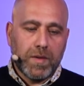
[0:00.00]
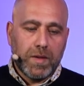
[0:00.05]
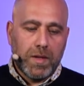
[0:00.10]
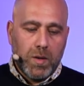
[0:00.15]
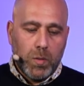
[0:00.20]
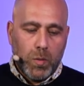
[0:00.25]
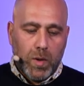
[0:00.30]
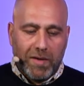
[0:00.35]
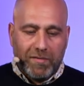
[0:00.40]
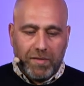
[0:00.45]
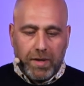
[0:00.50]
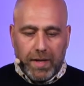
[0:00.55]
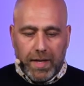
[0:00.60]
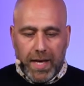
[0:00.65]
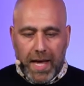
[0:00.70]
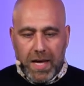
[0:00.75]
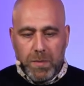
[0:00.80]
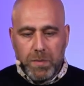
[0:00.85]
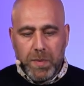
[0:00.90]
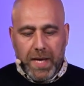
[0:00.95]
We have an
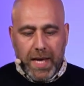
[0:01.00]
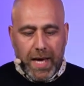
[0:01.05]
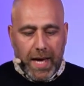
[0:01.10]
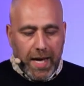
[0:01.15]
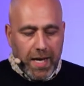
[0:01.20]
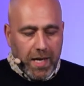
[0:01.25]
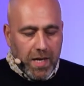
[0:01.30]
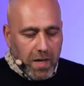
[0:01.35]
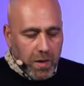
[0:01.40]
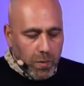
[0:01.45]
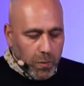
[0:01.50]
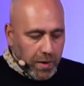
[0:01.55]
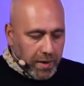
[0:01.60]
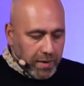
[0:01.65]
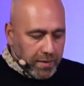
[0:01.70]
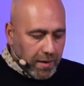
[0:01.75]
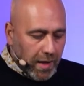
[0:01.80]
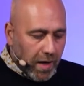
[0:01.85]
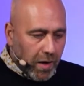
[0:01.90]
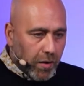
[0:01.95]
API where
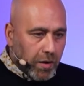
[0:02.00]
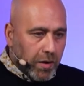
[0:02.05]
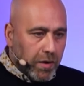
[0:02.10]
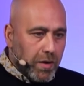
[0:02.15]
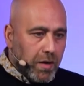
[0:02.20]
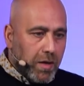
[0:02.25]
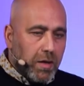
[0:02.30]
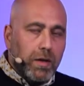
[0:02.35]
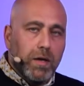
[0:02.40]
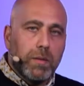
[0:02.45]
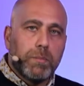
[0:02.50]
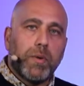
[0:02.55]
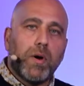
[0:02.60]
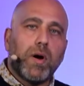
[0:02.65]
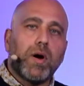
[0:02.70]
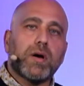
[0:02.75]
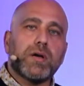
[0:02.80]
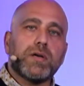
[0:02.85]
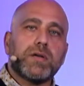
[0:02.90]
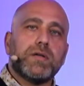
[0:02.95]
our
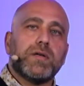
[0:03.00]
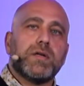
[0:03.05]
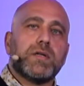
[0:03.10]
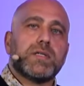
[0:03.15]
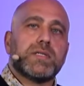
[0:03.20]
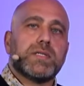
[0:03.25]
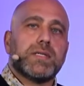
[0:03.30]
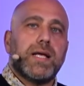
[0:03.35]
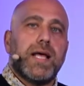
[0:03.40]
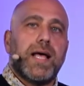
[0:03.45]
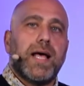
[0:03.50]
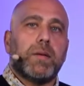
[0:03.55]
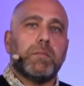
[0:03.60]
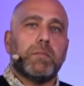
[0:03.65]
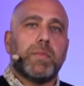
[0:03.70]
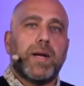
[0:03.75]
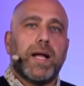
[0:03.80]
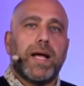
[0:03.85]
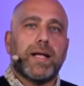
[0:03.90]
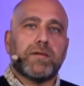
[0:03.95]
partners and
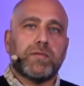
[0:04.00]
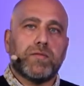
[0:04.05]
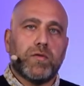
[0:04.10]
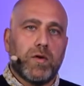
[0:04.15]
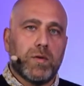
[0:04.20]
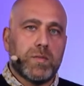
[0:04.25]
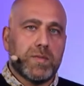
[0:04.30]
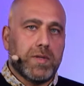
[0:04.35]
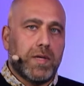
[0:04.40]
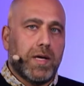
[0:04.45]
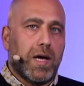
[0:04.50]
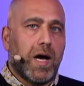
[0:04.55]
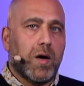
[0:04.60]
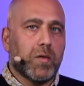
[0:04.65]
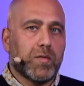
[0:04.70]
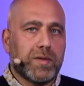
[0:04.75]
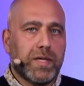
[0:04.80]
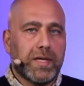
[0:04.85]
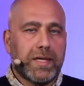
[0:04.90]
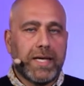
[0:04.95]
platforms out
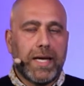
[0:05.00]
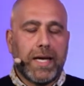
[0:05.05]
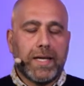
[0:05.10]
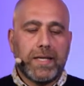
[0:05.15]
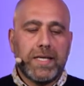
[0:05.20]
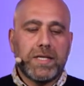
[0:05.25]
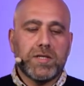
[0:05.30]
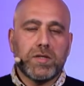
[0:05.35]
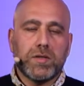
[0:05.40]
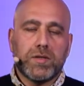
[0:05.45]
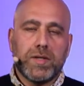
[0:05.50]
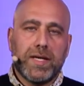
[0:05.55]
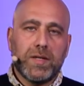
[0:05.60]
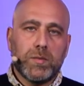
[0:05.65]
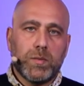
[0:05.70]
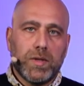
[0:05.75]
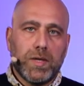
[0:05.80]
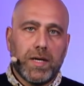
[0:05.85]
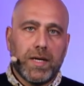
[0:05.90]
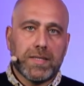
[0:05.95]
there can integrate
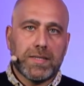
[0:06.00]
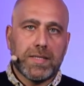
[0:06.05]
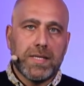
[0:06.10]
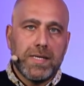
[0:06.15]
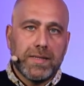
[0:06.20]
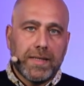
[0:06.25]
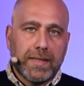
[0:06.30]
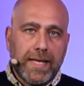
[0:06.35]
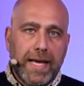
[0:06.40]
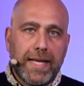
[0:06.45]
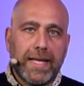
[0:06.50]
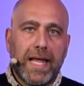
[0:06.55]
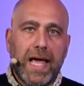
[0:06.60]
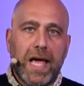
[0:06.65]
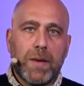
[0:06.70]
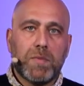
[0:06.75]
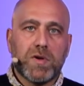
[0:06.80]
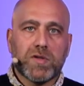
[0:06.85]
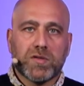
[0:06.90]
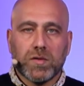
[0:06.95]
with us that
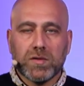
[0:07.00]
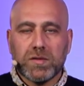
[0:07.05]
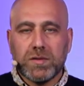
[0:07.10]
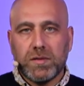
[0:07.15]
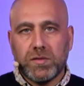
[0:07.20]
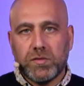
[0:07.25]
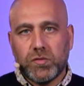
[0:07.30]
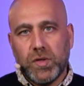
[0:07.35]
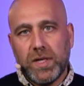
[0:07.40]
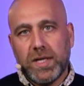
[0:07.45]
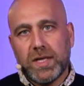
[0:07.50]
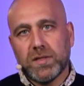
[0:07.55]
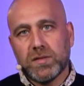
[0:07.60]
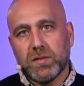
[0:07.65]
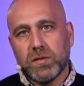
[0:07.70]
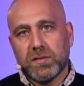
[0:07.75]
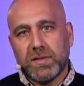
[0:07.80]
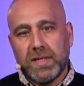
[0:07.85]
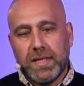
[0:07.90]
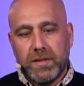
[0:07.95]
enables those triggers those
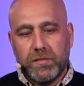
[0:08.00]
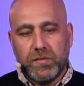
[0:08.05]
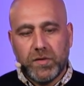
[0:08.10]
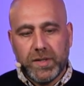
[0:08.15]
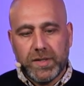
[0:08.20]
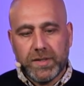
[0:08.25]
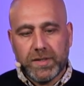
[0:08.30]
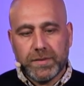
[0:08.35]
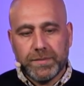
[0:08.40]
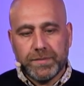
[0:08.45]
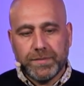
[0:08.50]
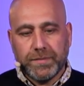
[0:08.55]
deliveries.